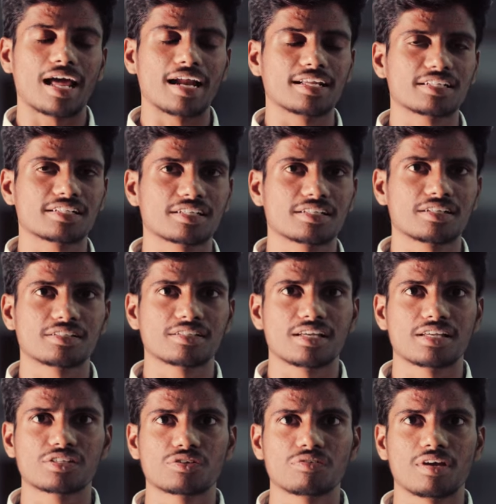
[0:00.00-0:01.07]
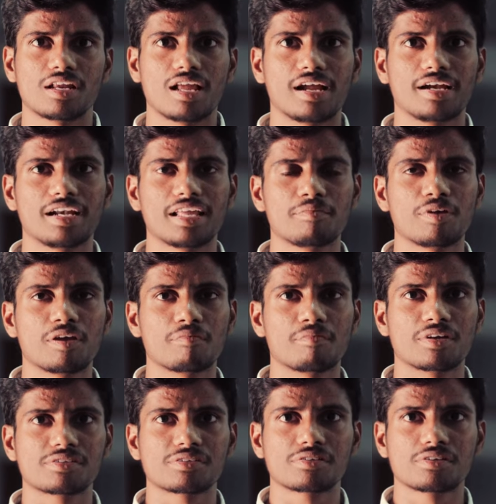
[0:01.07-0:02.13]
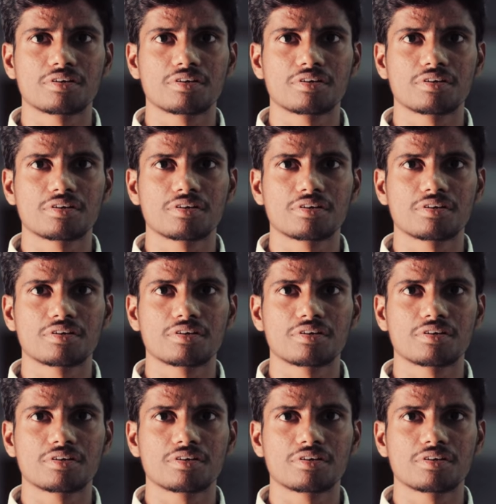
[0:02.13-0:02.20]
data structures, SQL and DBMS.